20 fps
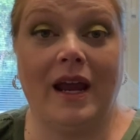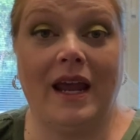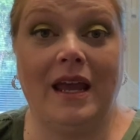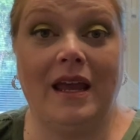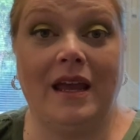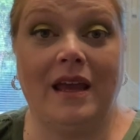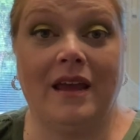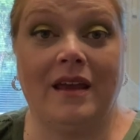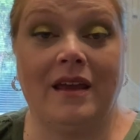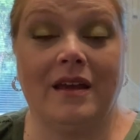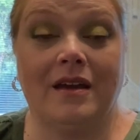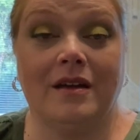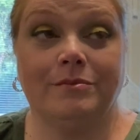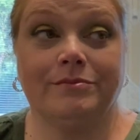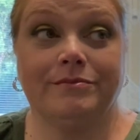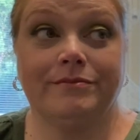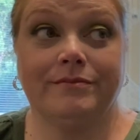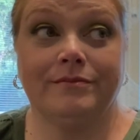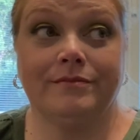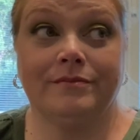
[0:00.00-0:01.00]
a
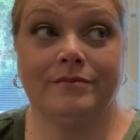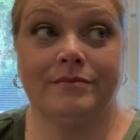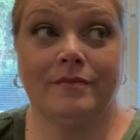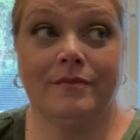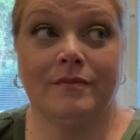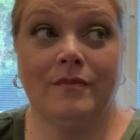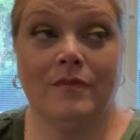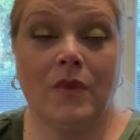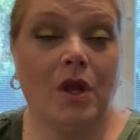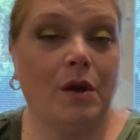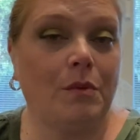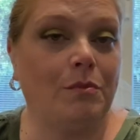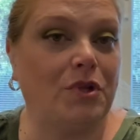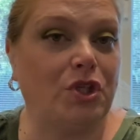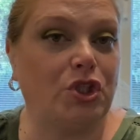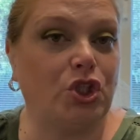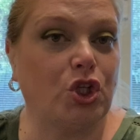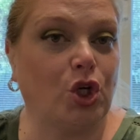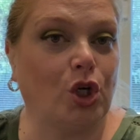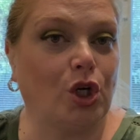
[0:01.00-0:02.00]

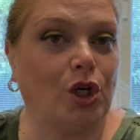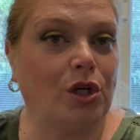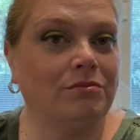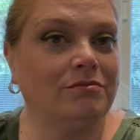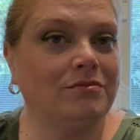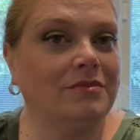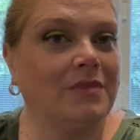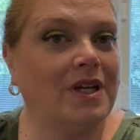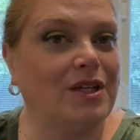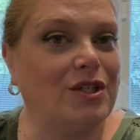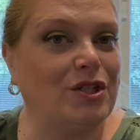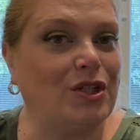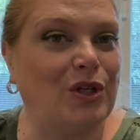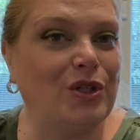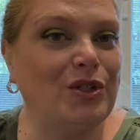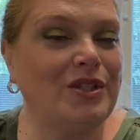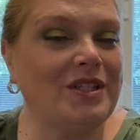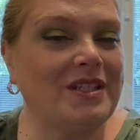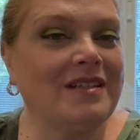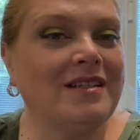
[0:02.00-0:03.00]
mature
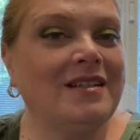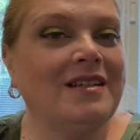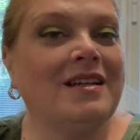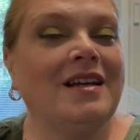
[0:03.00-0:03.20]
adult.